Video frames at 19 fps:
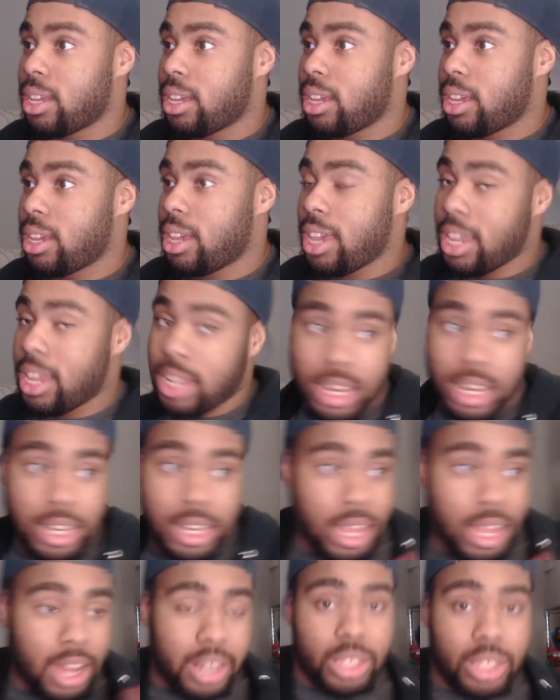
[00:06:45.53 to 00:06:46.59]
and then
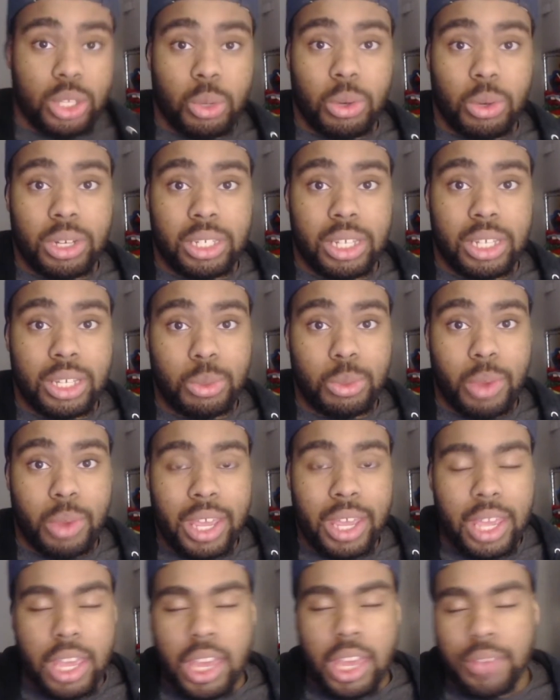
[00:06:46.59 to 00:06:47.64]
cutting towards this way,
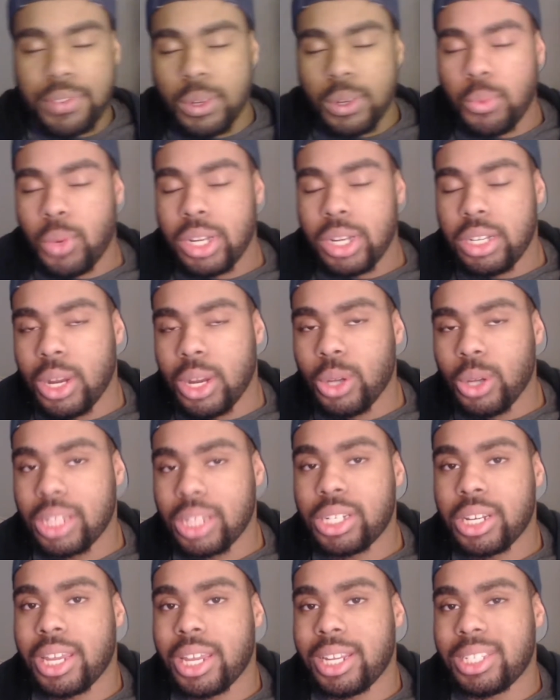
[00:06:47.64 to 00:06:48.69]
if someone knows that
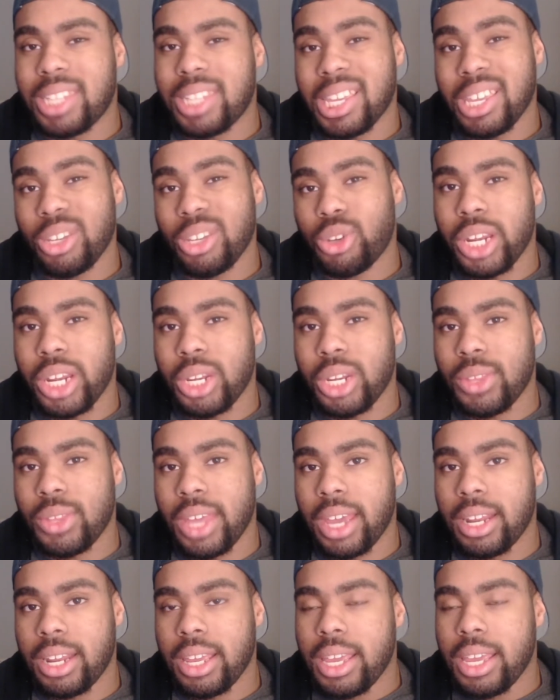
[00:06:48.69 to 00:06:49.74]
you're getting sticky and trying to do
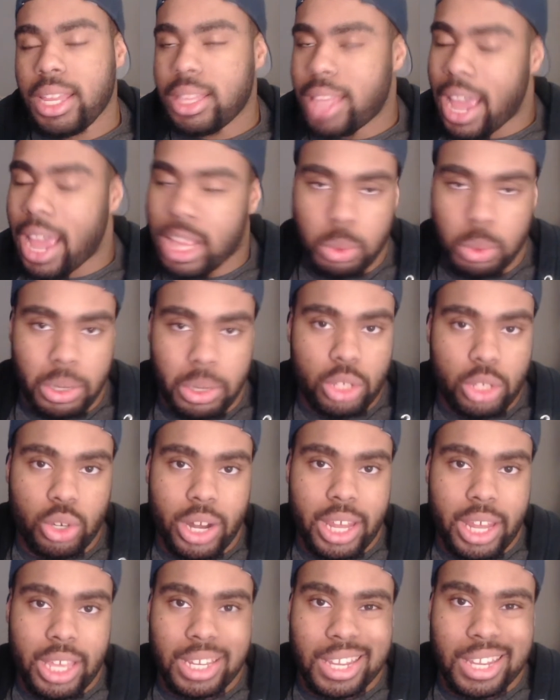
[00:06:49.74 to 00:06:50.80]
that, that's where you're trying
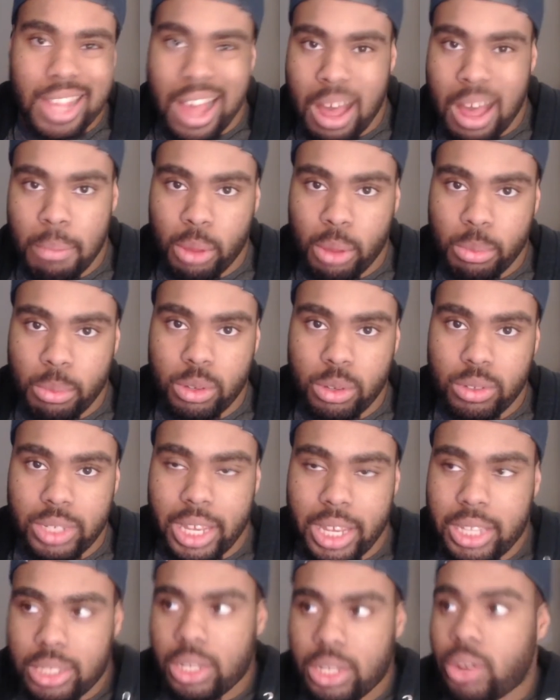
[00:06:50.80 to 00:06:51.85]
to hit the combo moves
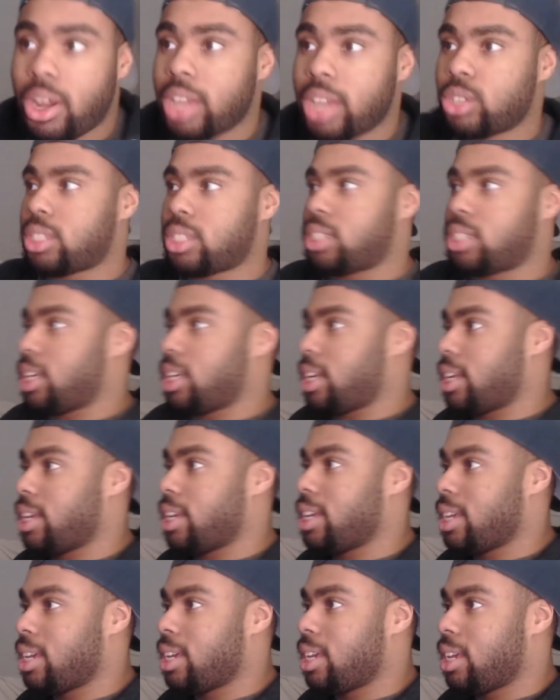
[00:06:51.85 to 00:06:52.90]
at. So I sit
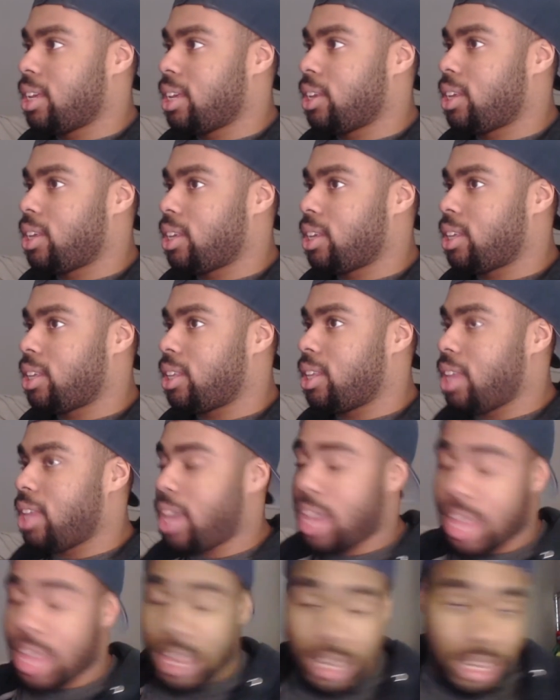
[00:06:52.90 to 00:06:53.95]

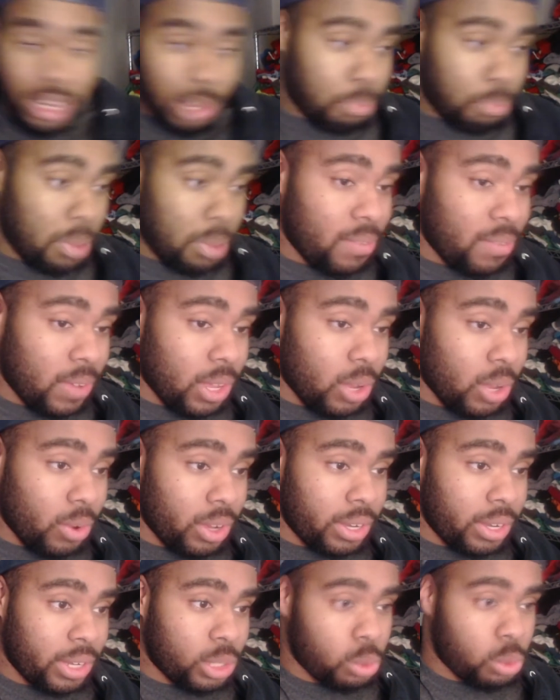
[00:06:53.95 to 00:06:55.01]
and then pivot going
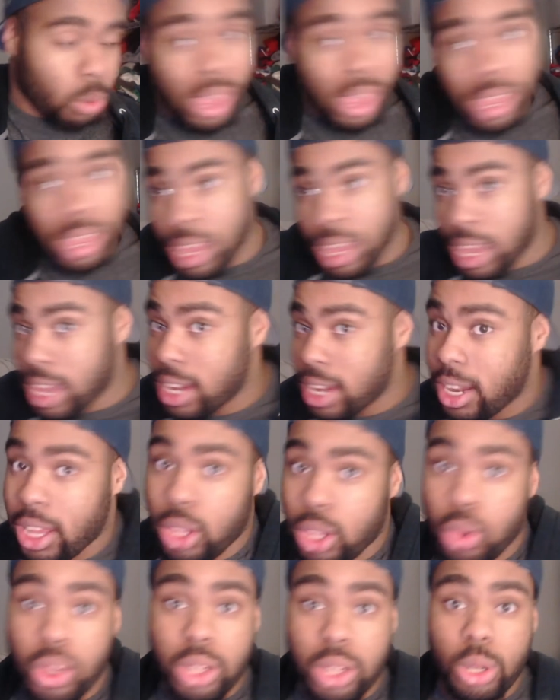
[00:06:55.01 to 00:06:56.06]
this way, and then
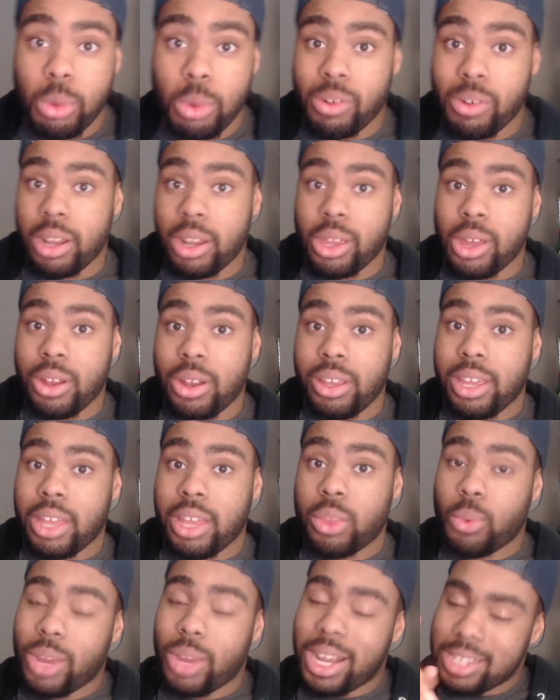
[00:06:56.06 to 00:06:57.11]
you can loop around and go the other
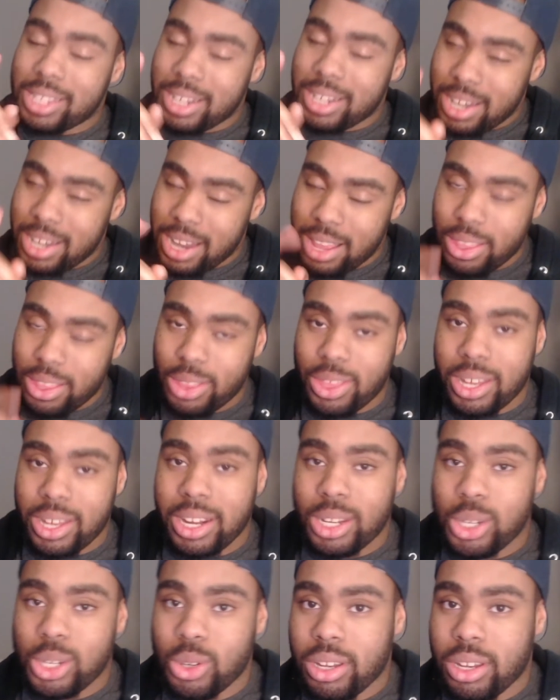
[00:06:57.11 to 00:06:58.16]
way. That's another thing
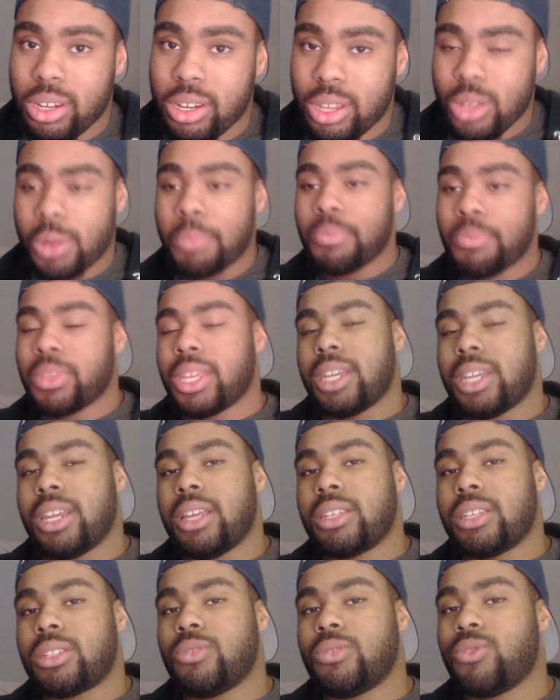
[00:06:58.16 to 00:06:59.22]
that you can do, and
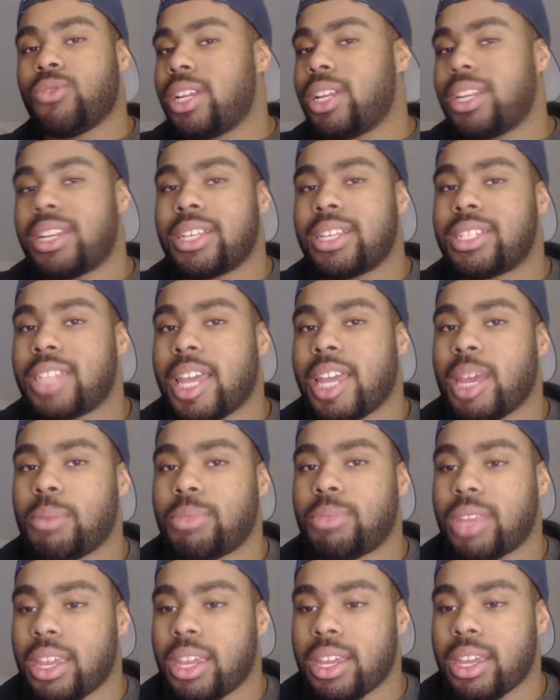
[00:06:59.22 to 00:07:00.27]
it's really the same thing